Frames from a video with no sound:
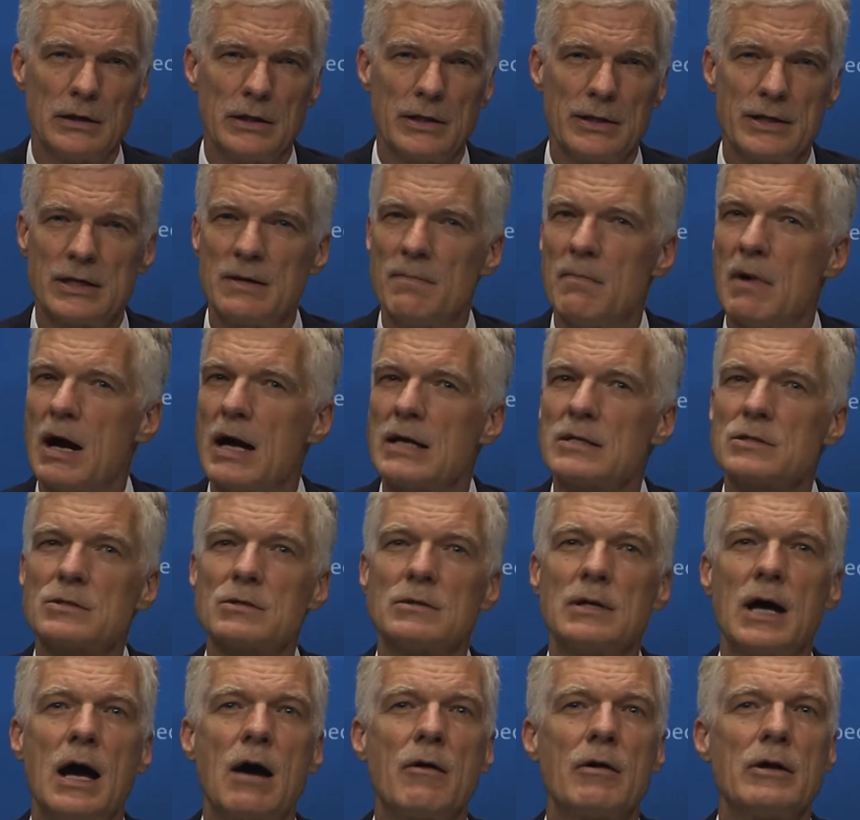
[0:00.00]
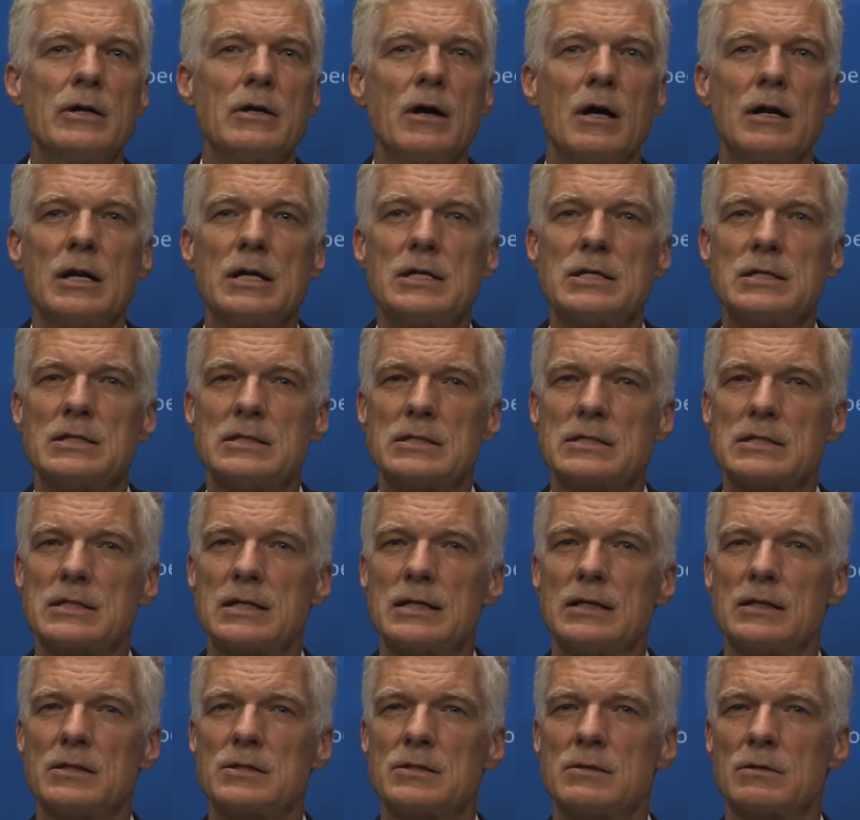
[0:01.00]
the demands on our knowledge and
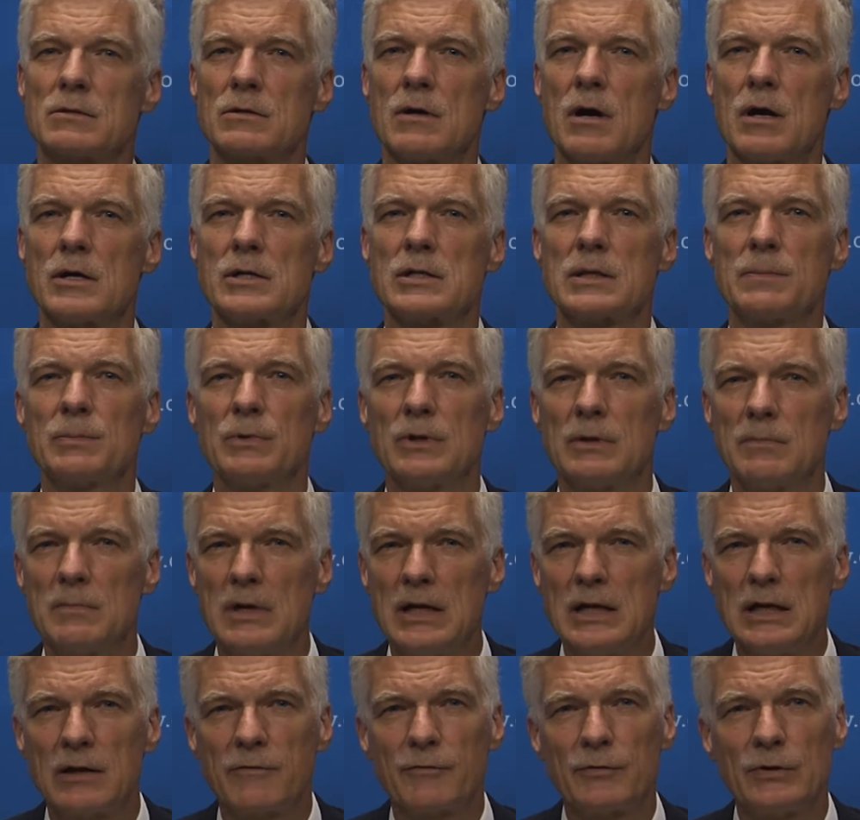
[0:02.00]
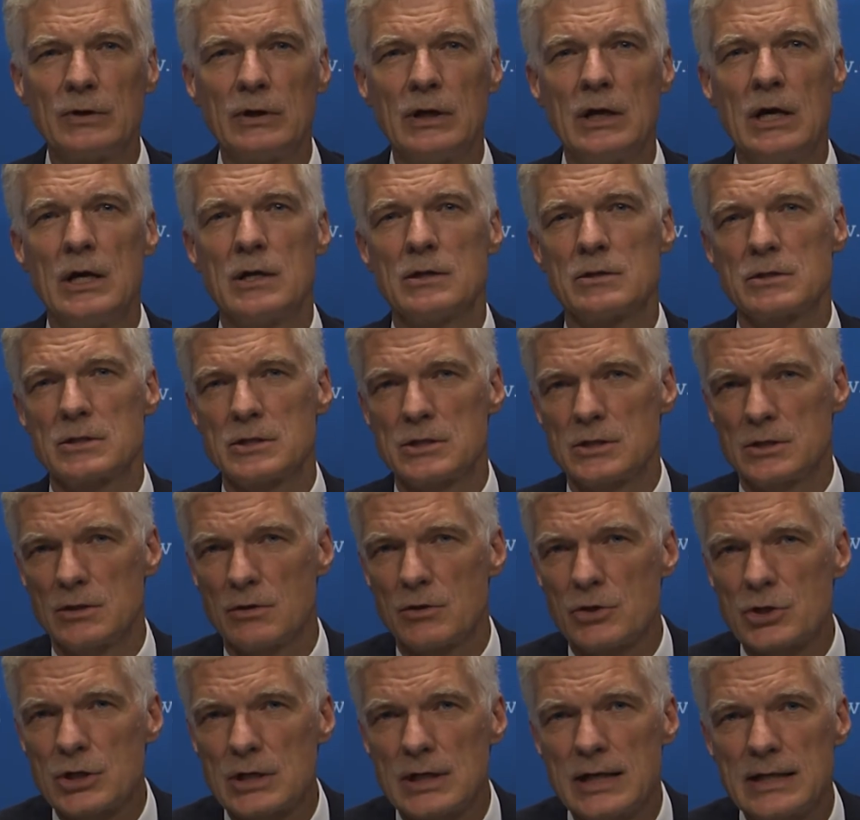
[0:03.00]
skills to contribute meaningful to
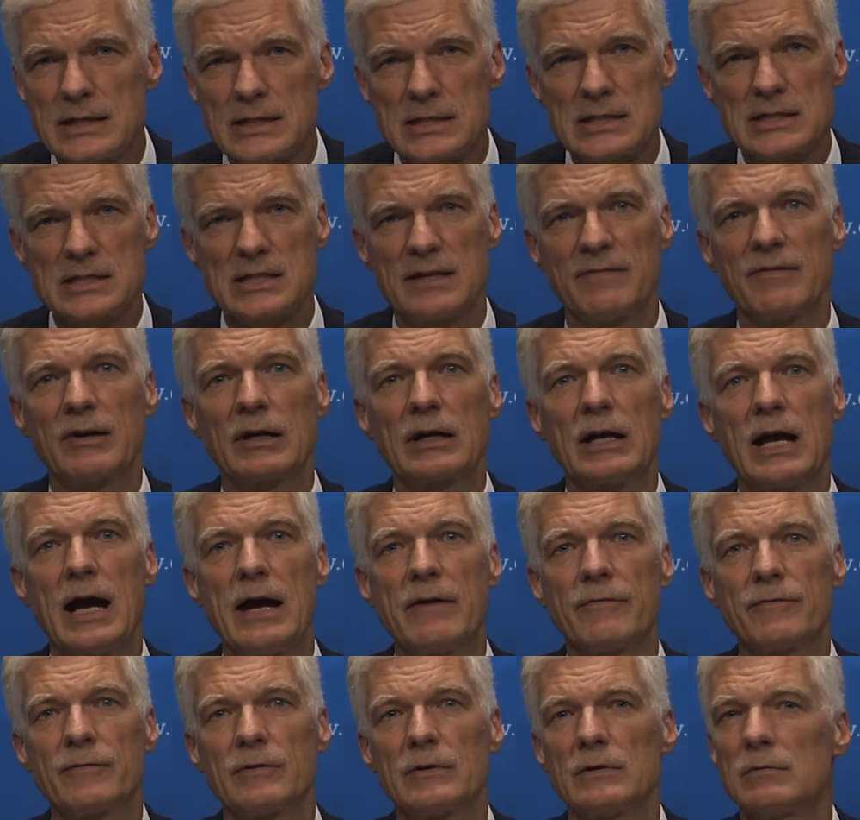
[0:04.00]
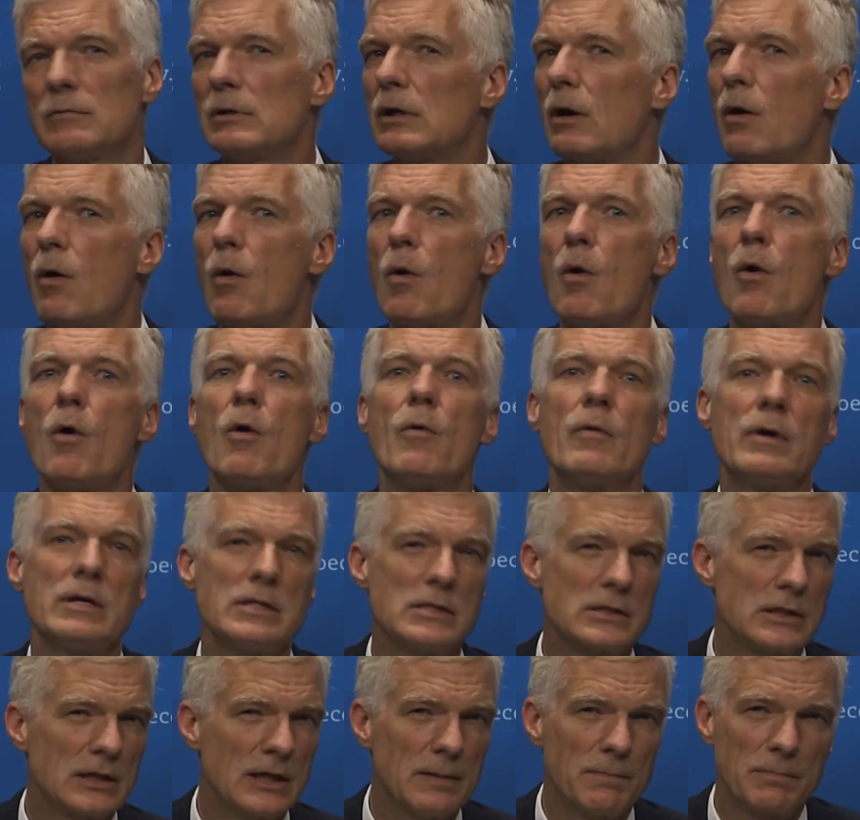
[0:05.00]
social and civic life will
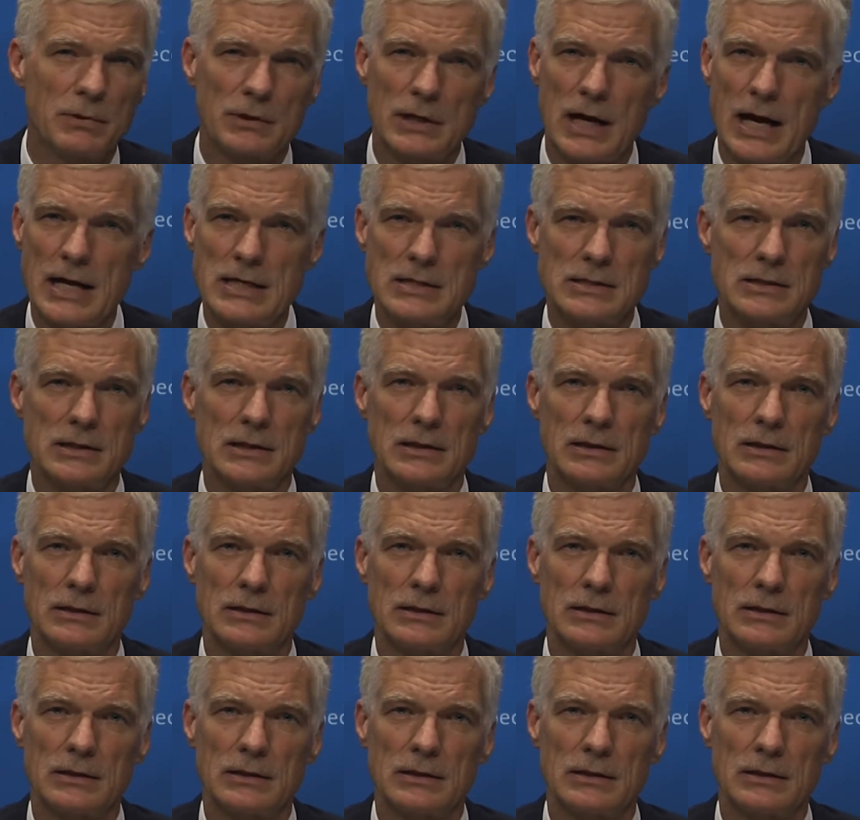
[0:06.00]
always keep rising.